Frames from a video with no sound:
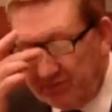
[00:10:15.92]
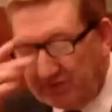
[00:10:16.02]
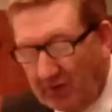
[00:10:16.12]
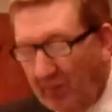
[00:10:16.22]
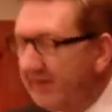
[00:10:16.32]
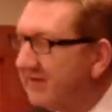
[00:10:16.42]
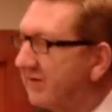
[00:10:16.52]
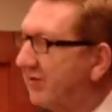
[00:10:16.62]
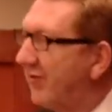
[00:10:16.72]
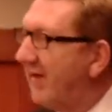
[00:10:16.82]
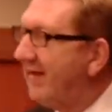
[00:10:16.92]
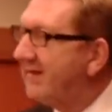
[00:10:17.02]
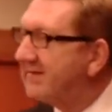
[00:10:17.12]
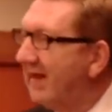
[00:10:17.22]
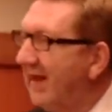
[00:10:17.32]
was going to
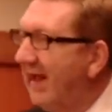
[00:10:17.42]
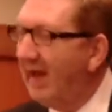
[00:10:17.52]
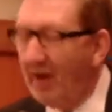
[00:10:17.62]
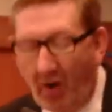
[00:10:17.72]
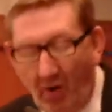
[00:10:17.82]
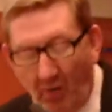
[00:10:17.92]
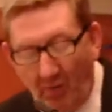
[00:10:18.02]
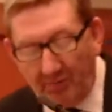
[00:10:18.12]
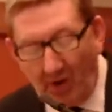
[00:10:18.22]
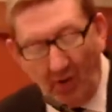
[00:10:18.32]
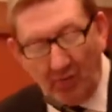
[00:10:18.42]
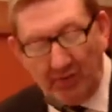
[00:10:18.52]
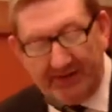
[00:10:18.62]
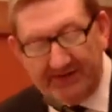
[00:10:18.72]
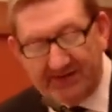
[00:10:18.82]
create a
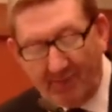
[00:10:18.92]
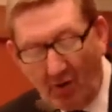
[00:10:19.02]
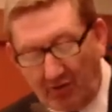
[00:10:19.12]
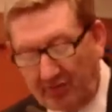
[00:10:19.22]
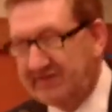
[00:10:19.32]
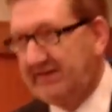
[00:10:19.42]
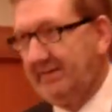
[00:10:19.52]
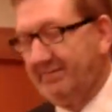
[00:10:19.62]
home-owning democracy.